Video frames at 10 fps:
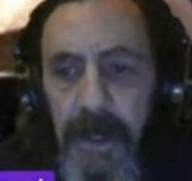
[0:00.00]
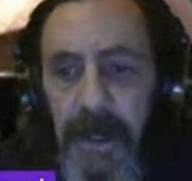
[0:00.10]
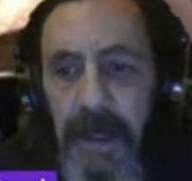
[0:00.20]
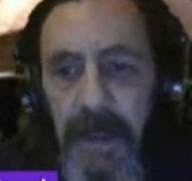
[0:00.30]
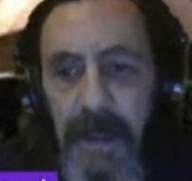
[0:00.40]

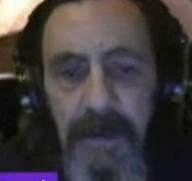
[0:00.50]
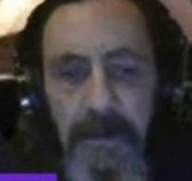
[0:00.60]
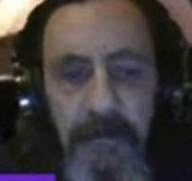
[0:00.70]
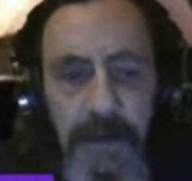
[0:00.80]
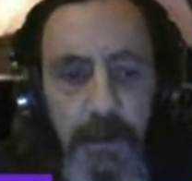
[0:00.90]
An
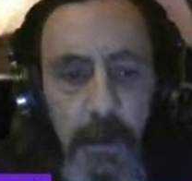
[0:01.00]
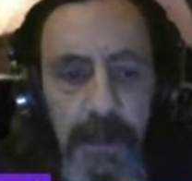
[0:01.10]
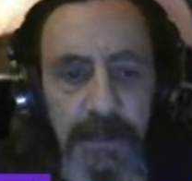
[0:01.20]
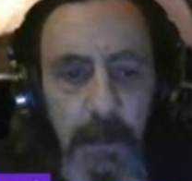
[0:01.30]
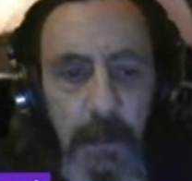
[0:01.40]
individual
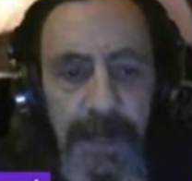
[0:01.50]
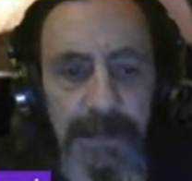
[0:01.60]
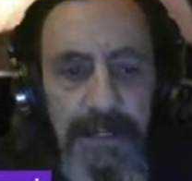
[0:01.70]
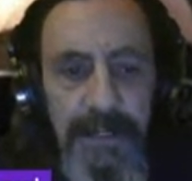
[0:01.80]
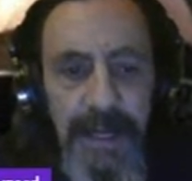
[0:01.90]
is a
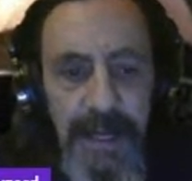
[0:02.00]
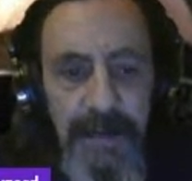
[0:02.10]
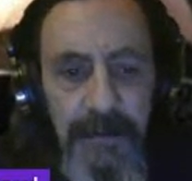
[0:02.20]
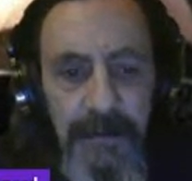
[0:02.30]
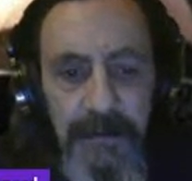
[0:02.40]
resident if.